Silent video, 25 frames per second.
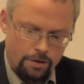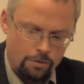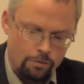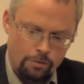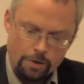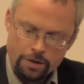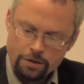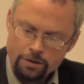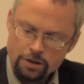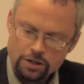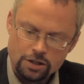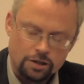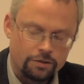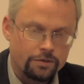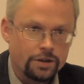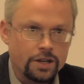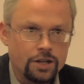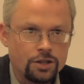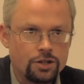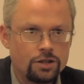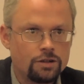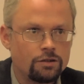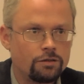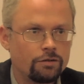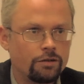Whether it's a
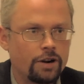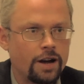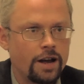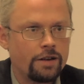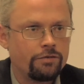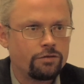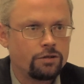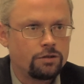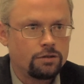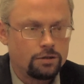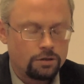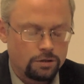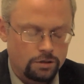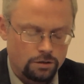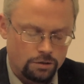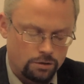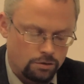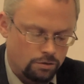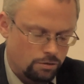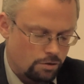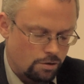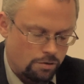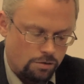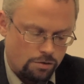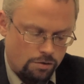regional rival
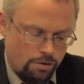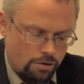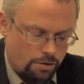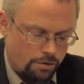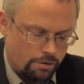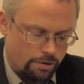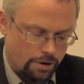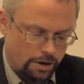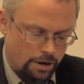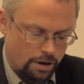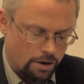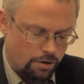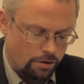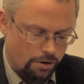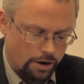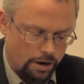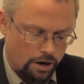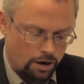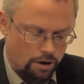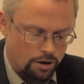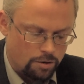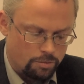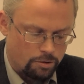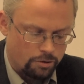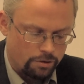or a
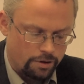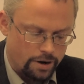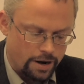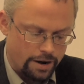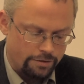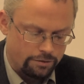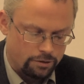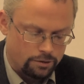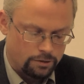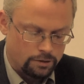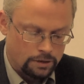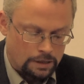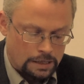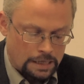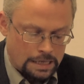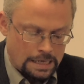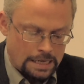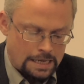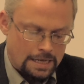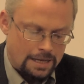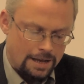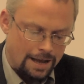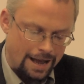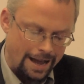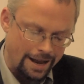global rival.
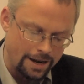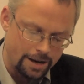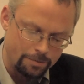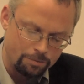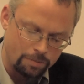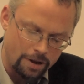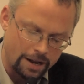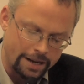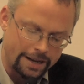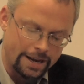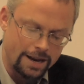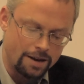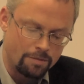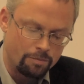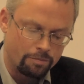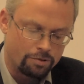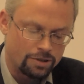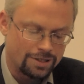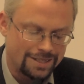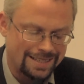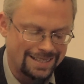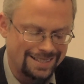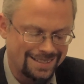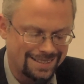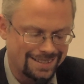And again,
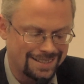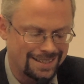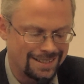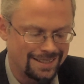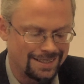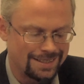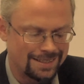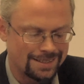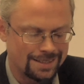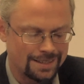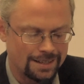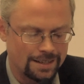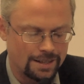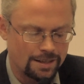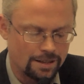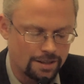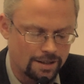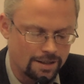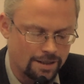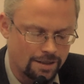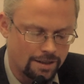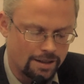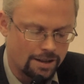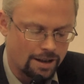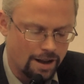Brzezinski's
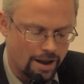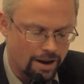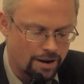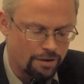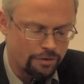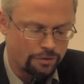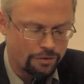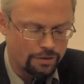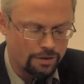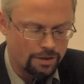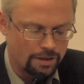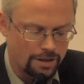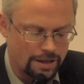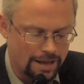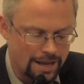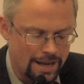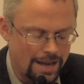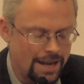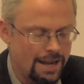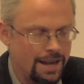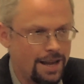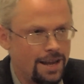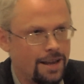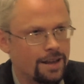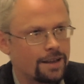kind of
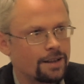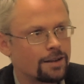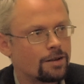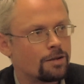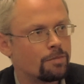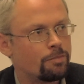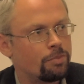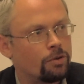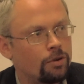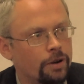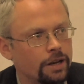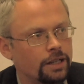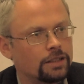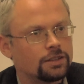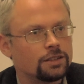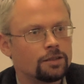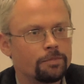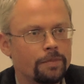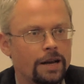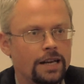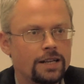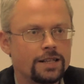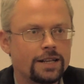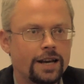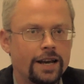key point to
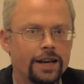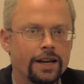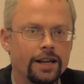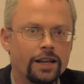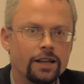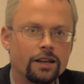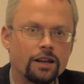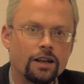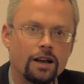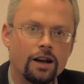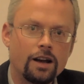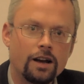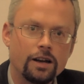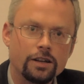maintaining